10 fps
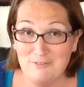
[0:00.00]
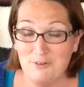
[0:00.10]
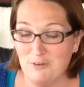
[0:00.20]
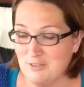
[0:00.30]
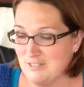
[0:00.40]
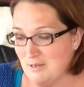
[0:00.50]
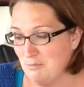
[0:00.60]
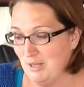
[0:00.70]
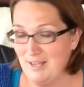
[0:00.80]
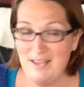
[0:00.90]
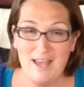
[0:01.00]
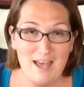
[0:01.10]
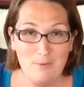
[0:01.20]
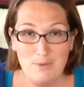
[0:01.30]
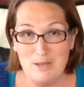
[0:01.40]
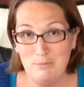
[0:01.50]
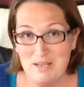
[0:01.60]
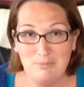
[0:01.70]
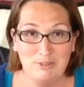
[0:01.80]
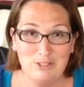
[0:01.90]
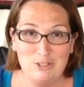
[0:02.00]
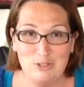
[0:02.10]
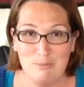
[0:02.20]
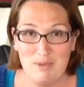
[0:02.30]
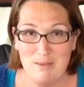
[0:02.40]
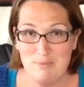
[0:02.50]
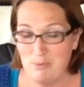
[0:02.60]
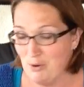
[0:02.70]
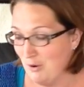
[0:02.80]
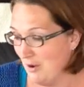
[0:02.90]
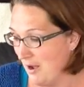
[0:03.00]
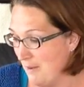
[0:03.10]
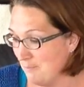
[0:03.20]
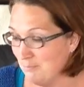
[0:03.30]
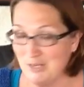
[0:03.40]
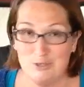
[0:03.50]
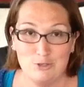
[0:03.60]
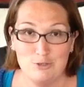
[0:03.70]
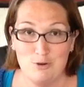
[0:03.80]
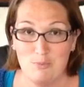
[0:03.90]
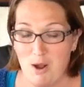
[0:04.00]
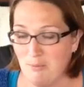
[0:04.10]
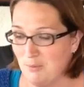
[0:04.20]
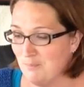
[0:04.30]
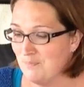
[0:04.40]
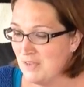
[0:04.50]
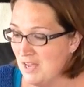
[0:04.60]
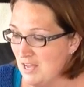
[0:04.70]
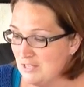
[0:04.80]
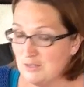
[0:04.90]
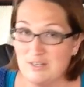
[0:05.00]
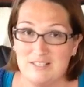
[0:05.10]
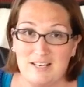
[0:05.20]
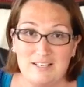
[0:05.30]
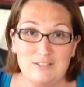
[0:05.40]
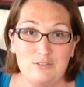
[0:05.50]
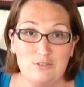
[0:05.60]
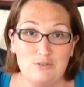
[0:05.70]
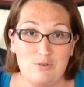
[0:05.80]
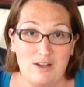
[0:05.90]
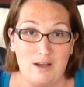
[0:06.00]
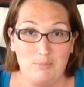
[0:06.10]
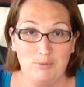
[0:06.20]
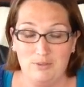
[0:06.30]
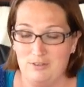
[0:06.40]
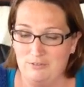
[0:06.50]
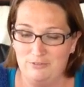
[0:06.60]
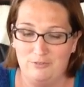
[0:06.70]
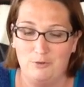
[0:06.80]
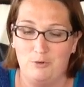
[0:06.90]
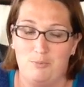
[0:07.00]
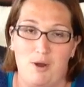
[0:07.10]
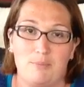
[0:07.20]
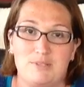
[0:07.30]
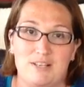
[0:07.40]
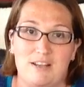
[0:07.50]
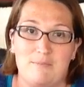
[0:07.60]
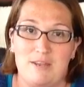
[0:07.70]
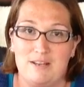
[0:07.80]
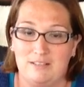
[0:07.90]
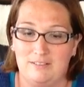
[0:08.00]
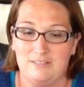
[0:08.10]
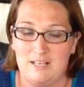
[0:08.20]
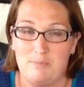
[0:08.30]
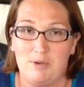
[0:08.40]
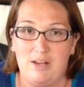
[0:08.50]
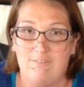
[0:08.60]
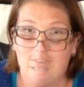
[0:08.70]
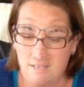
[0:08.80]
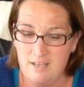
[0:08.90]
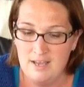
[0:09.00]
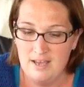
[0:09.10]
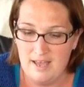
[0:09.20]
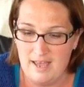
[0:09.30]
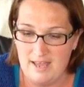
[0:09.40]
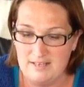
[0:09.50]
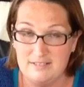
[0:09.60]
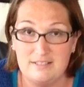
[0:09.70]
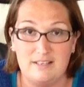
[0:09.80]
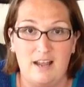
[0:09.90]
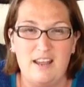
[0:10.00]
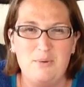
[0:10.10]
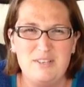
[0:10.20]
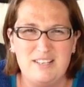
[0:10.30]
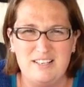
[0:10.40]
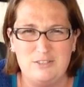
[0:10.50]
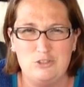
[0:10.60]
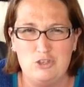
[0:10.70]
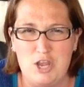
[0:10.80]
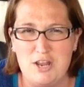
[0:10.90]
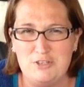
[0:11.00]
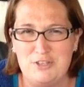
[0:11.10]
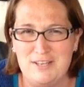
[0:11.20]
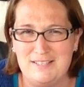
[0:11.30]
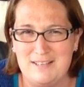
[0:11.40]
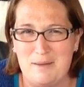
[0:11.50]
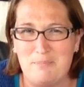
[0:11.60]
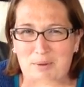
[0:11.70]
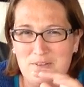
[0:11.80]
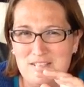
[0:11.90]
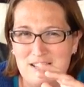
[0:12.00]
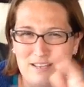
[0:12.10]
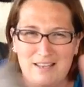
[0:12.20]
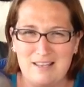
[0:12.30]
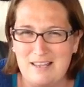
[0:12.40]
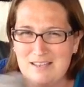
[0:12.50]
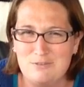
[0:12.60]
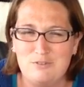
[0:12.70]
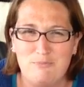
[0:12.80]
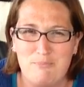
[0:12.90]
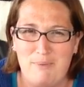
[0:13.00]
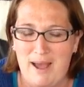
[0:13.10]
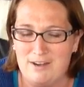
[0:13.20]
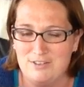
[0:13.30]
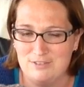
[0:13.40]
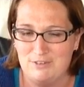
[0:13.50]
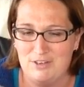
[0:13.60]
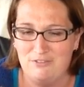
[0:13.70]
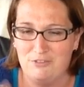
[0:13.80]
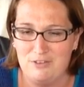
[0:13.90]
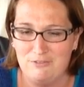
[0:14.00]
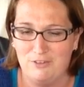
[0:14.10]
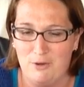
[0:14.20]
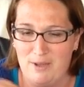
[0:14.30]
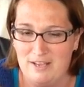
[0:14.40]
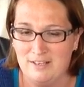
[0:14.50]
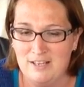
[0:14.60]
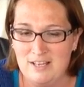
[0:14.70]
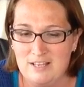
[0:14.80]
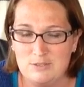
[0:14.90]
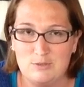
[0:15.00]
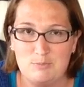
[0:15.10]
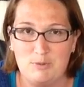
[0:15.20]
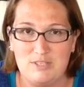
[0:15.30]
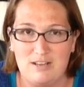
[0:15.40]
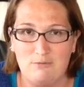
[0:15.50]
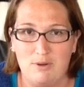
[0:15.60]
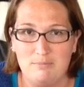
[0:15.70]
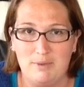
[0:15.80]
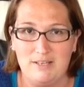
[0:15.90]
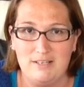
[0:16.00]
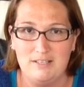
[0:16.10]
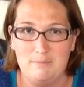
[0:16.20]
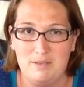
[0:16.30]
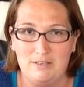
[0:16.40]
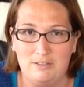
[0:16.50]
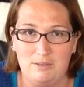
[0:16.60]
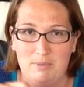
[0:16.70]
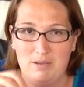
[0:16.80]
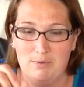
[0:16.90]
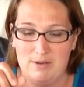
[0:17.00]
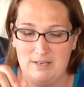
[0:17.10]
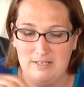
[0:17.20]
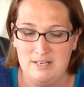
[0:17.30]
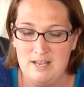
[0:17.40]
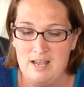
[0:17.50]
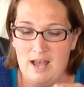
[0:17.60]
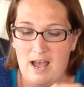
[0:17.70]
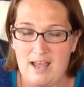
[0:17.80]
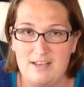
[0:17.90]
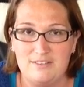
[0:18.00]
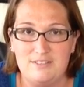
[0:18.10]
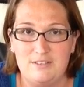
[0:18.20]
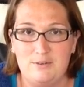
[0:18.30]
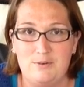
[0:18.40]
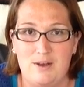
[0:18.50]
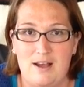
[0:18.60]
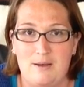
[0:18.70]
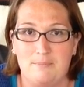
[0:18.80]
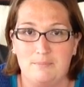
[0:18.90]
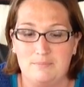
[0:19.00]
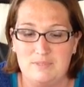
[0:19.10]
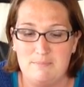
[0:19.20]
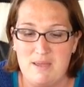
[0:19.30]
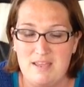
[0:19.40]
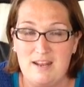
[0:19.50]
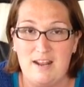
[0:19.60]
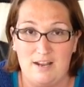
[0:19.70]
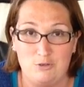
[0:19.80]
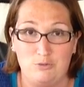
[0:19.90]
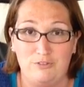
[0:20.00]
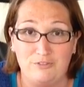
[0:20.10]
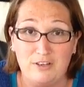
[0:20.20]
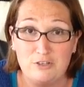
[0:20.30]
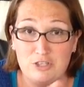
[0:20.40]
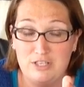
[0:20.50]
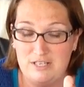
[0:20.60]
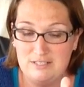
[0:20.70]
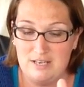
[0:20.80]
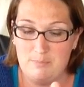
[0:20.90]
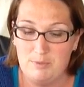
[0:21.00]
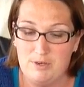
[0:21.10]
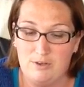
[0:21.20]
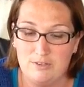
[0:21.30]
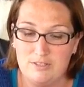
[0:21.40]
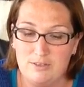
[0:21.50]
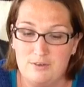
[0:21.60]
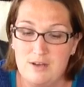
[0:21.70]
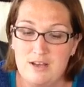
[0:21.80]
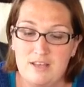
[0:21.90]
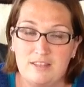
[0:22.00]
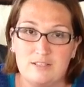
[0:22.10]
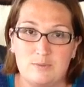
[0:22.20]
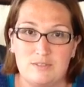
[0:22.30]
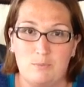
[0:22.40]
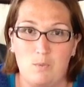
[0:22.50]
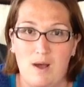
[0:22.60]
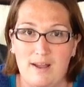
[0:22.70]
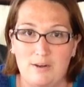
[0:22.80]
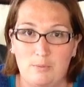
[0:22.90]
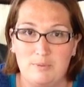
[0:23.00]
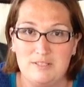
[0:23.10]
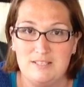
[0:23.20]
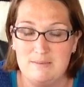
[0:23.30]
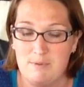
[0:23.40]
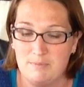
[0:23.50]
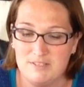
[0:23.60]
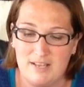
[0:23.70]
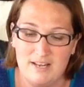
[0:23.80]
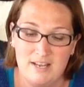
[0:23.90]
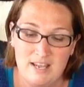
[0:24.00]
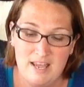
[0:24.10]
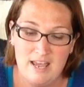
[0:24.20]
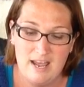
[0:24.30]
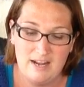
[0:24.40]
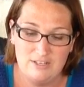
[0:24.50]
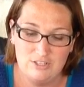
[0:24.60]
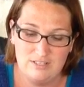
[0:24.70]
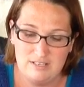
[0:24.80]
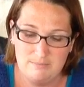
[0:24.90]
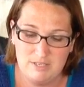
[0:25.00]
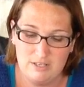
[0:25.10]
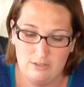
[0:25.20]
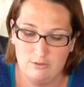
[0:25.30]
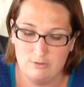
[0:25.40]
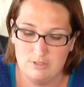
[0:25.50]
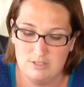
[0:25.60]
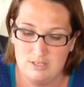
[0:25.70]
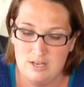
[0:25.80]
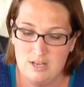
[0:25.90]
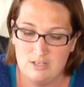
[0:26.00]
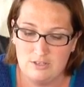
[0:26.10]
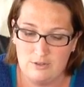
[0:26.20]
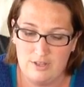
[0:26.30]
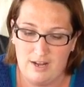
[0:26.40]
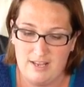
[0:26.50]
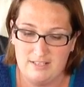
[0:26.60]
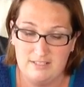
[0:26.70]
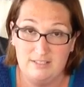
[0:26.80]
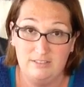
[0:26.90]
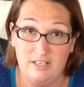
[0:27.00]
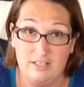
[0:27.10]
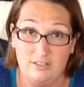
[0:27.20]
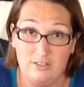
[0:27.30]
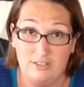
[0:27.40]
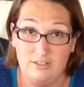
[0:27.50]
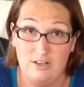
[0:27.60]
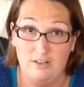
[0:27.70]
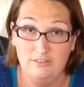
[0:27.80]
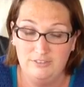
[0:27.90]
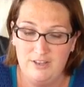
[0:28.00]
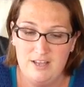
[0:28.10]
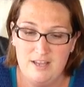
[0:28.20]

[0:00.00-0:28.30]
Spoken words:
photos done, we're like, we'll be able to do the baby pictures, no problem. So I decided to do a couple of photo props, and I made a little diaper cover. And I always kind of change things up. I use patterns very free-flowing. So it's supposed to have 1 button in the middle, a big one. I also, to make it an actual functioning diaper also, this was a wide open seam up the side, and I just seamed it closed so that I can still get it on and off,